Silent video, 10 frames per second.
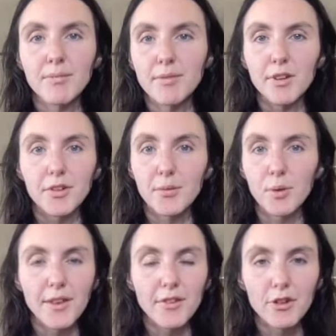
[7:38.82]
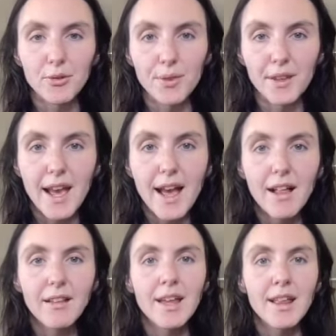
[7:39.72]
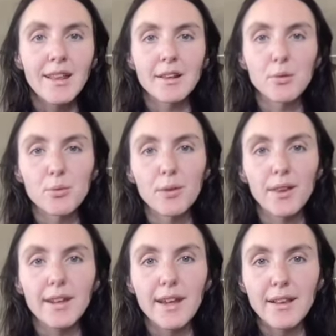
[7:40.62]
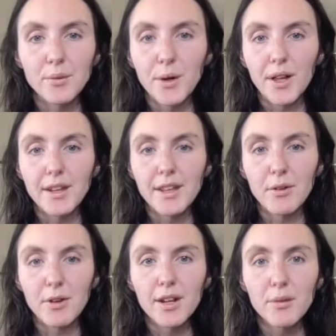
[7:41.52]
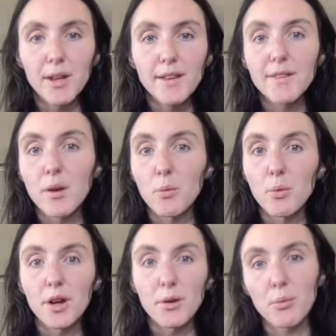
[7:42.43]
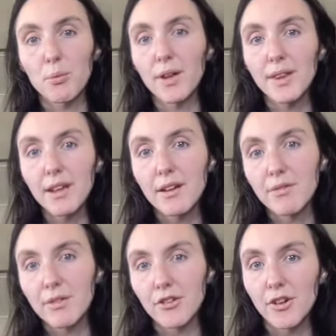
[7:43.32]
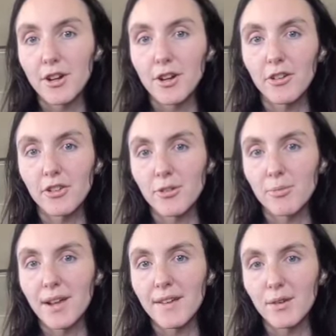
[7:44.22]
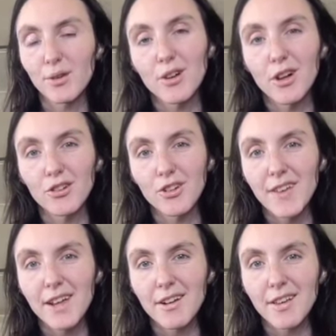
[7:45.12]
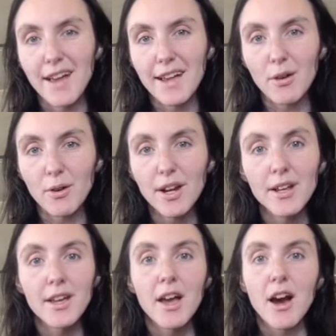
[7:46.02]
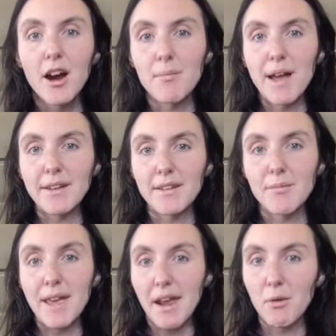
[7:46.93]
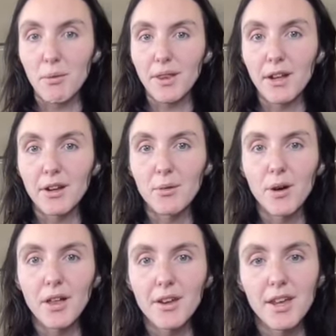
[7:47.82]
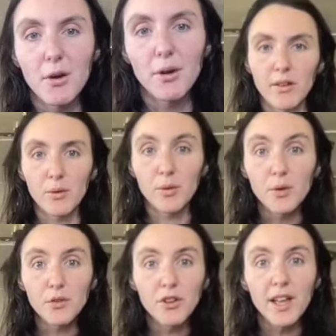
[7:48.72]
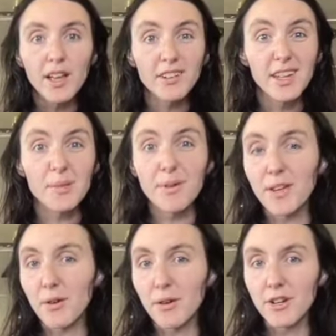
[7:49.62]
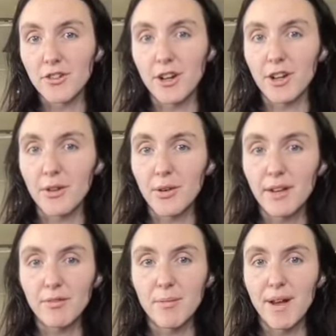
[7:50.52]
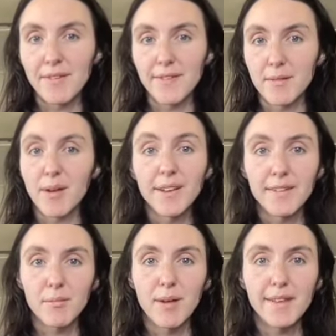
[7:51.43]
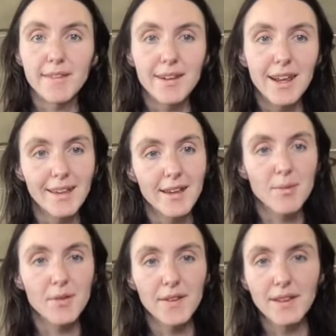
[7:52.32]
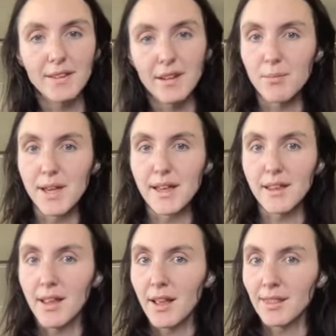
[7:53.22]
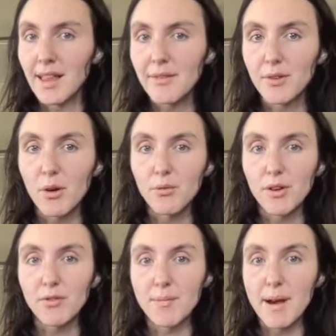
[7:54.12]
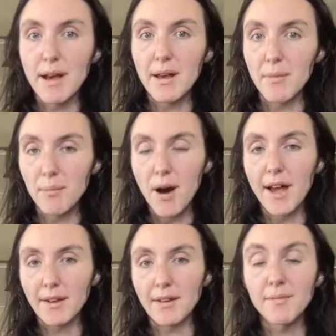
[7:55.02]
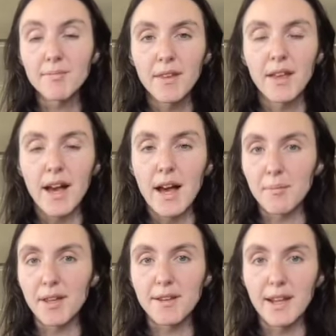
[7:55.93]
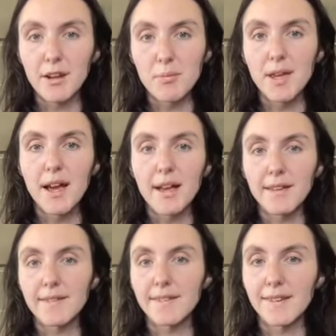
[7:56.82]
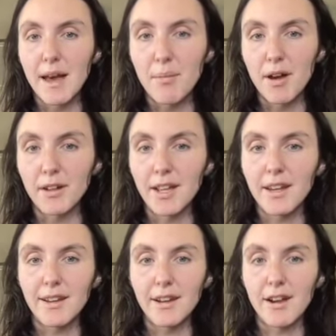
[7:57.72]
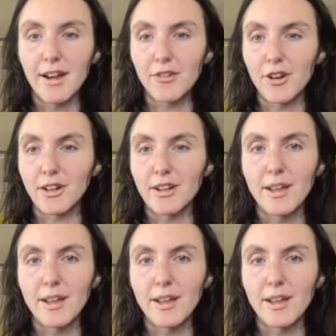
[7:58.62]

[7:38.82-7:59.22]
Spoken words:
There's one that starts with an L, like those really nice quality yogurt ones work really good for starter cultures because those cultures that are in that yogurt are meant to make really good quality yogurt. Usually I'll keep a yogurt starter going for months and months and months. Today I'm using a little bit left over from a Botan container because that Botan container, I started